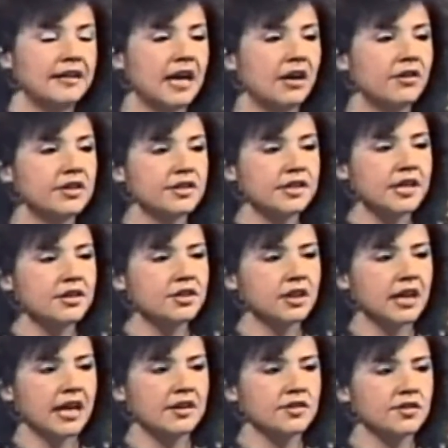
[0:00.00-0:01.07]
and how his
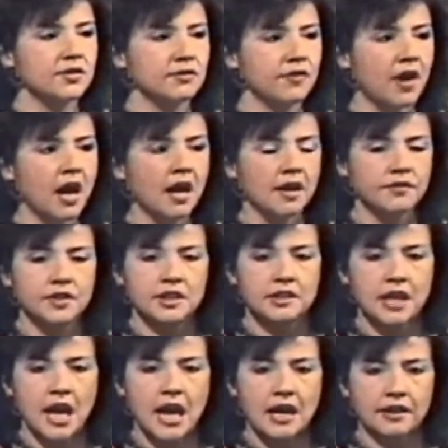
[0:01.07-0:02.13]
teaching has survived
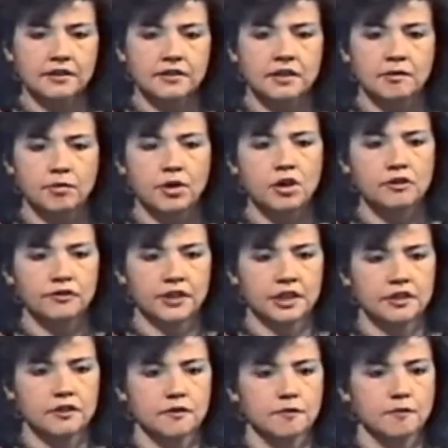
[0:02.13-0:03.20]
intact and
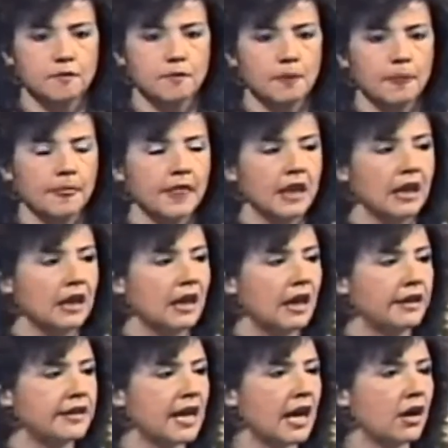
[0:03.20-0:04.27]
perfect,
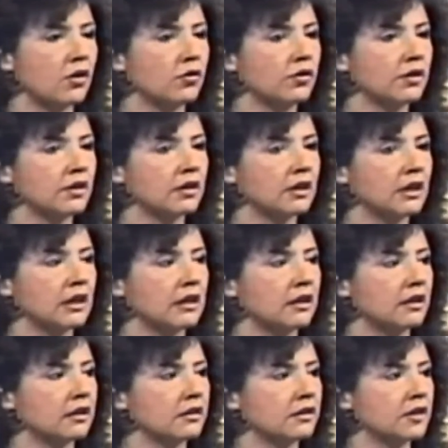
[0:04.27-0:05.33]
and how
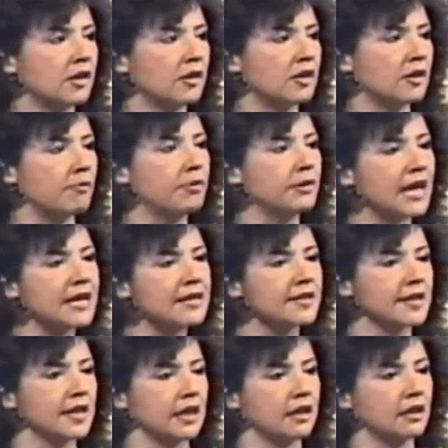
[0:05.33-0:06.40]
the
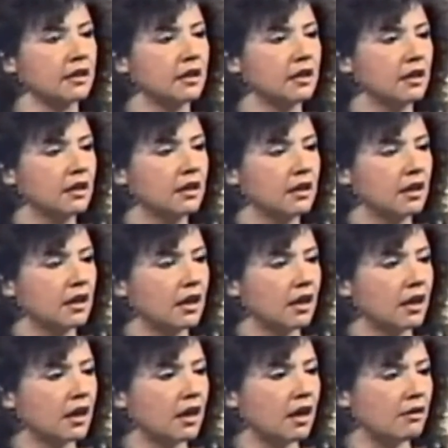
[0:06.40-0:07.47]
blessing
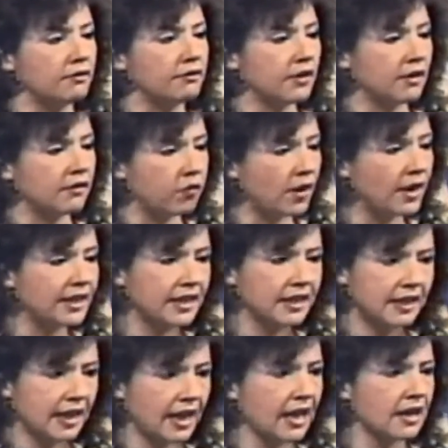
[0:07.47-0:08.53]
of what
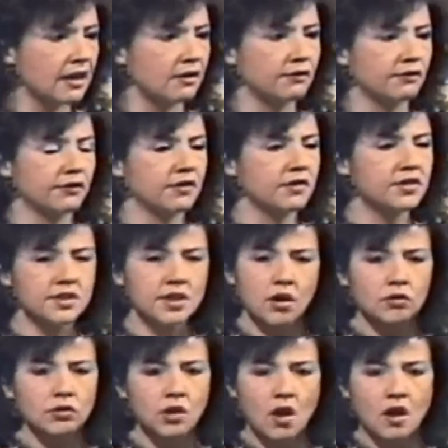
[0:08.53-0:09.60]
he gave
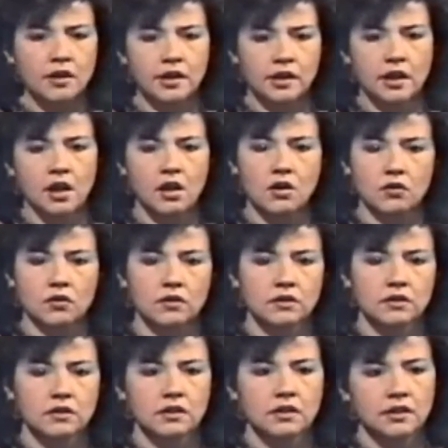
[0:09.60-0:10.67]
so long ago
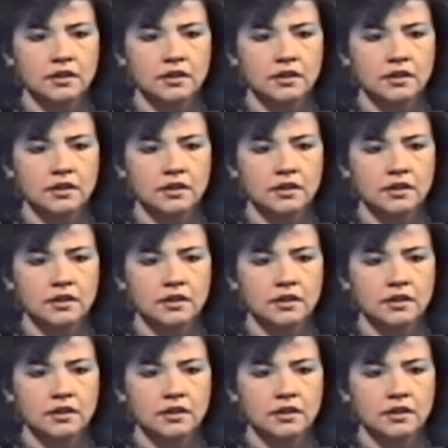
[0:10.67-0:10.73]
